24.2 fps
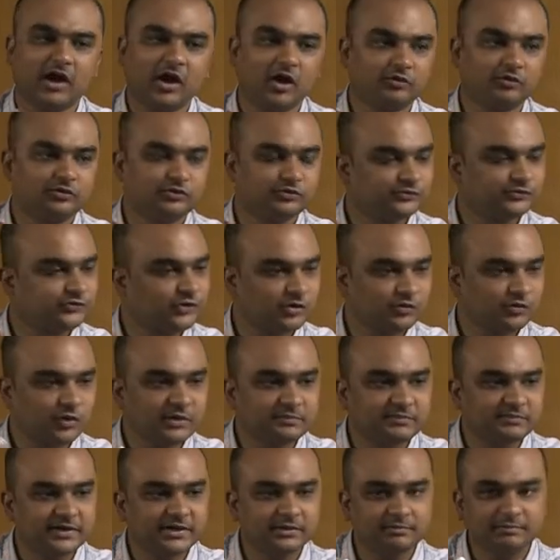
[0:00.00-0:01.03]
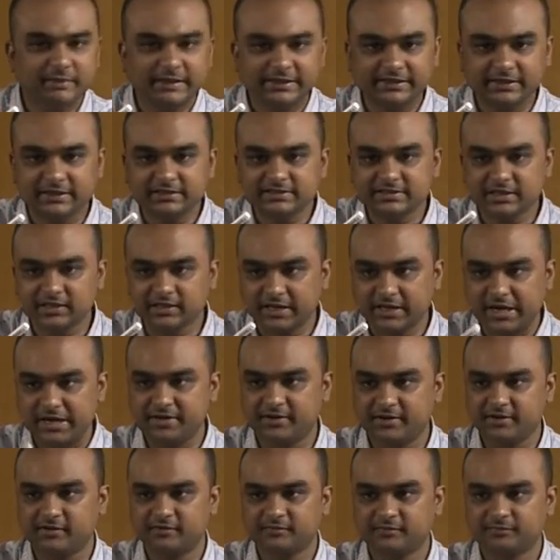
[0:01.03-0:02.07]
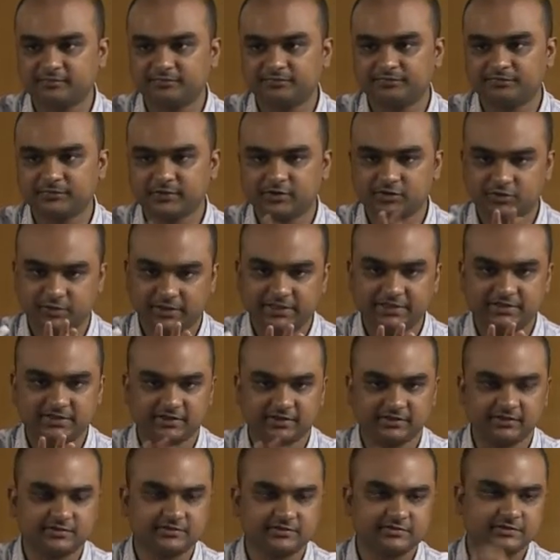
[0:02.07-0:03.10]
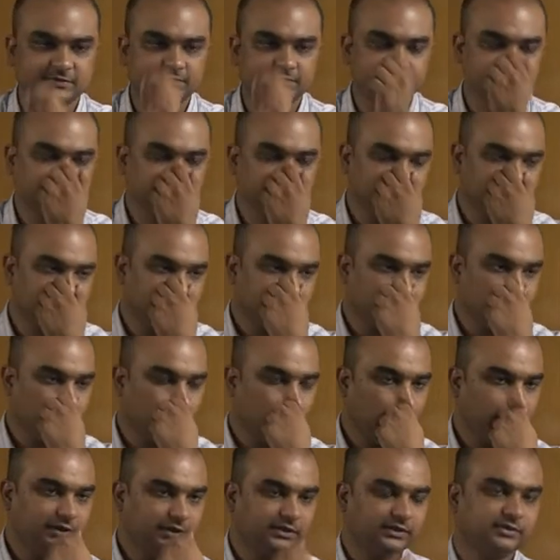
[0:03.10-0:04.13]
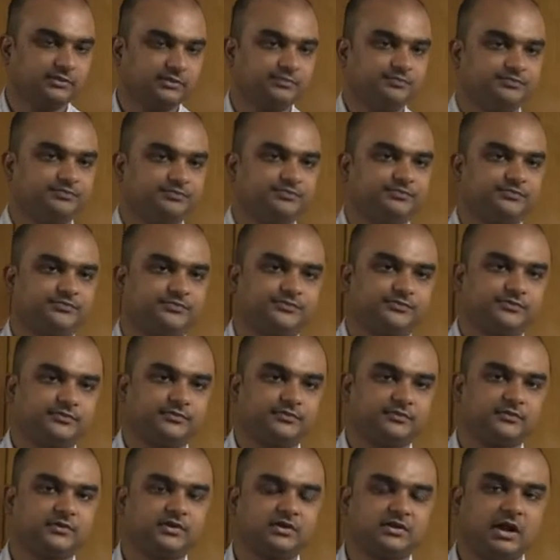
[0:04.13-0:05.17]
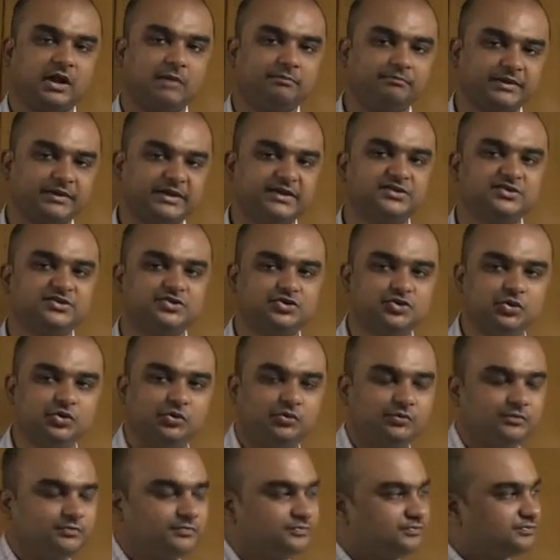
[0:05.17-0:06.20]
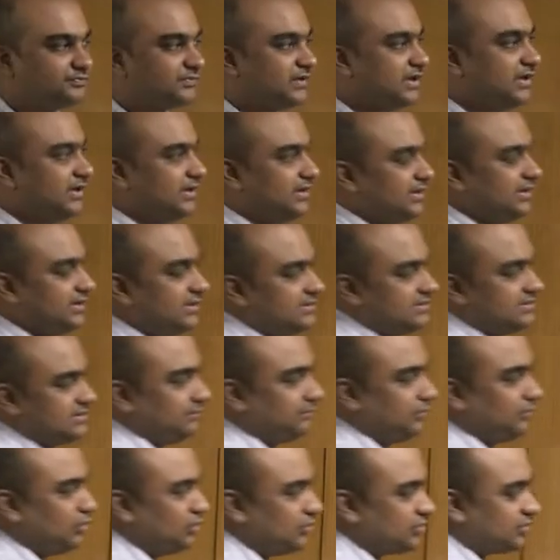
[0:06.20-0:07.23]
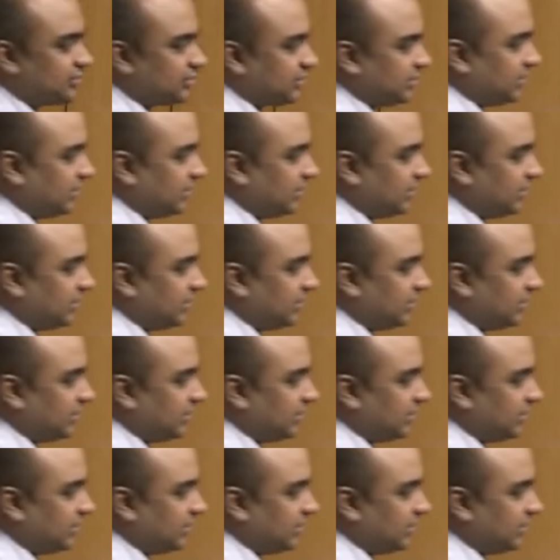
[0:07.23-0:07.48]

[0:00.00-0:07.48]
For what period patents are granted? 20 years. Now what companies do is, suppose